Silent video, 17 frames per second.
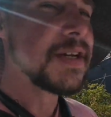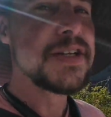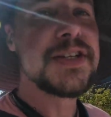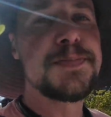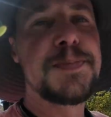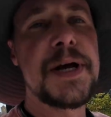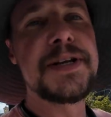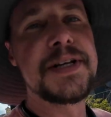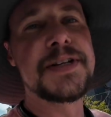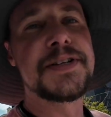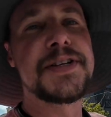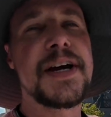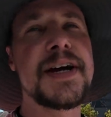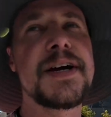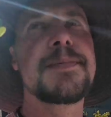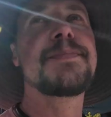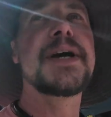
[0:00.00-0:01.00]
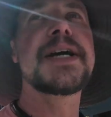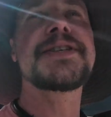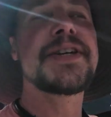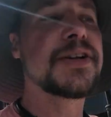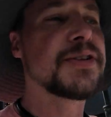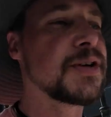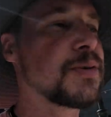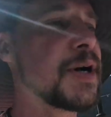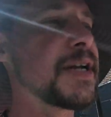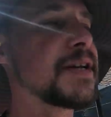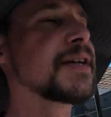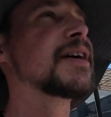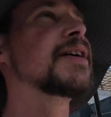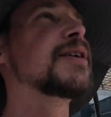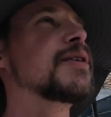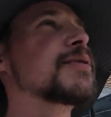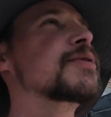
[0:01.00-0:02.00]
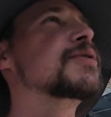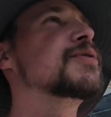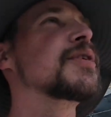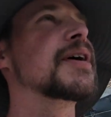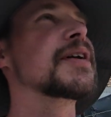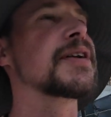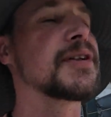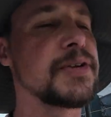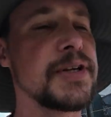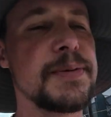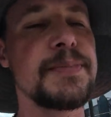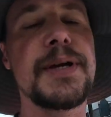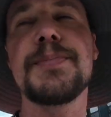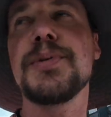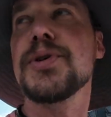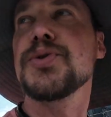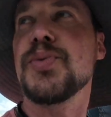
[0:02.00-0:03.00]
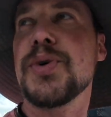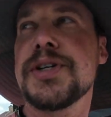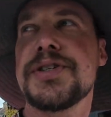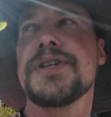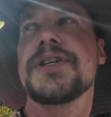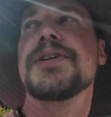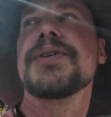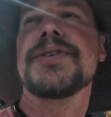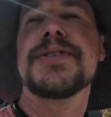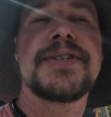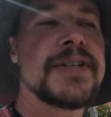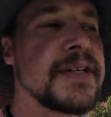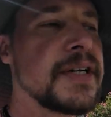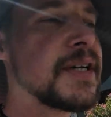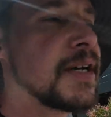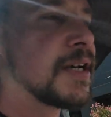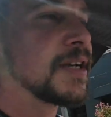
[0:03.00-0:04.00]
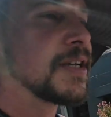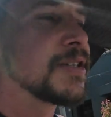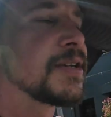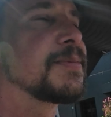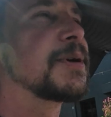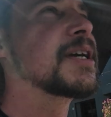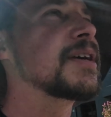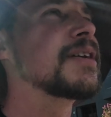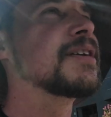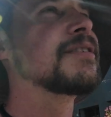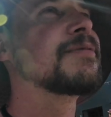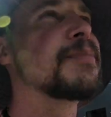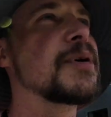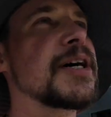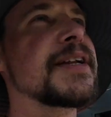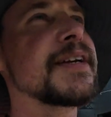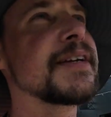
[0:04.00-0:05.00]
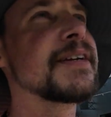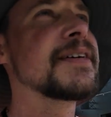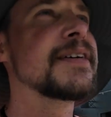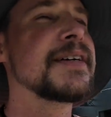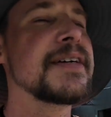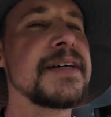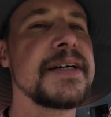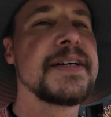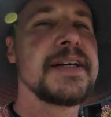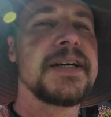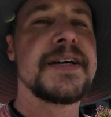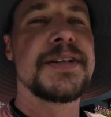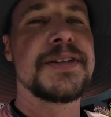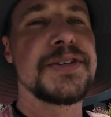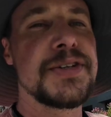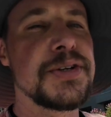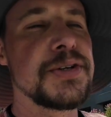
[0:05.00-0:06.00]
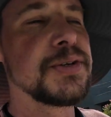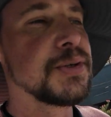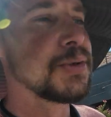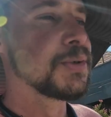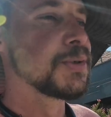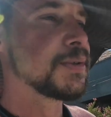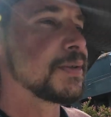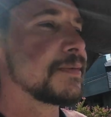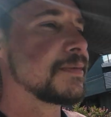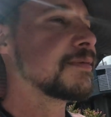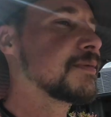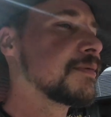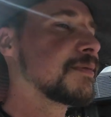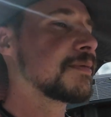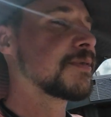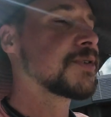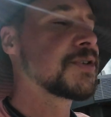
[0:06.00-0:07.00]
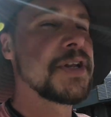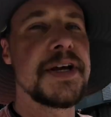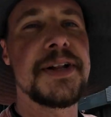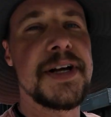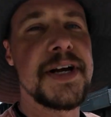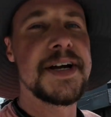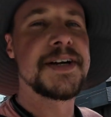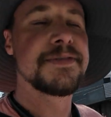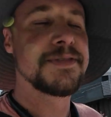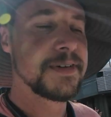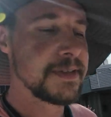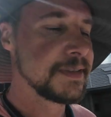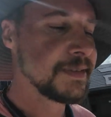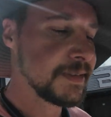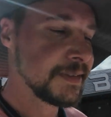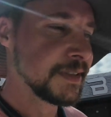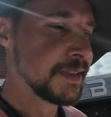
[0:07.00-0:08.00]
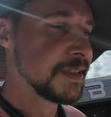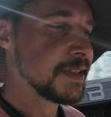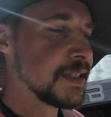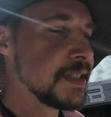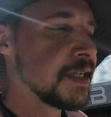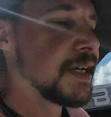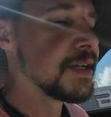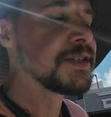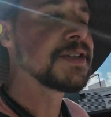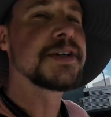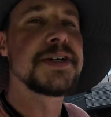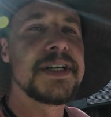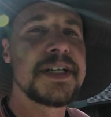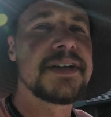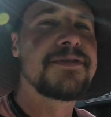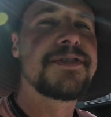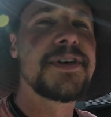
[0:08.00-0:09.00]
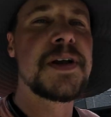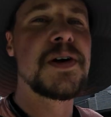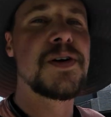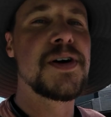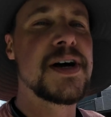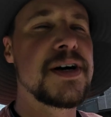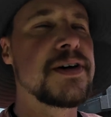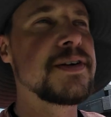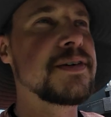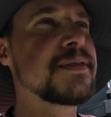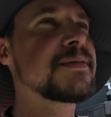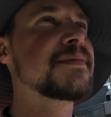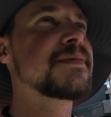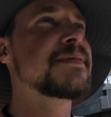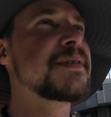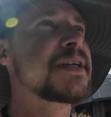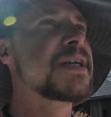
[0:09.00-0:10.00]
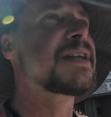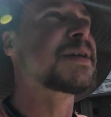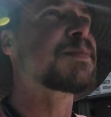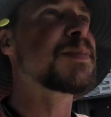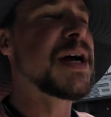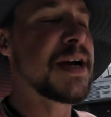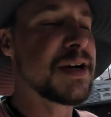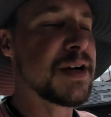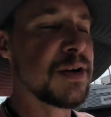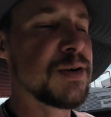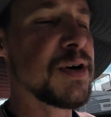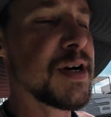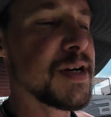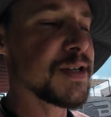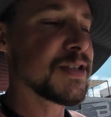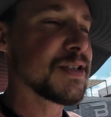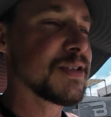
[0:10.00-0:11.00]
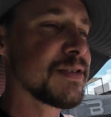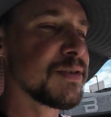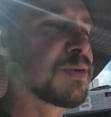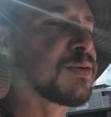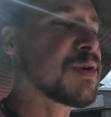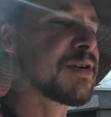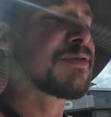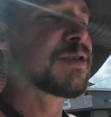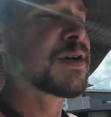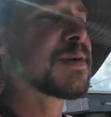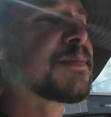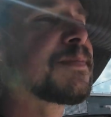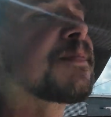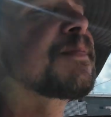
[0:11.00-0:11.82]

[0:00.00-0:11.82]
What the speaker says: spending time basically right now trying to clean people's windshields to make enough money to stay alive until he can figure out getting back across the river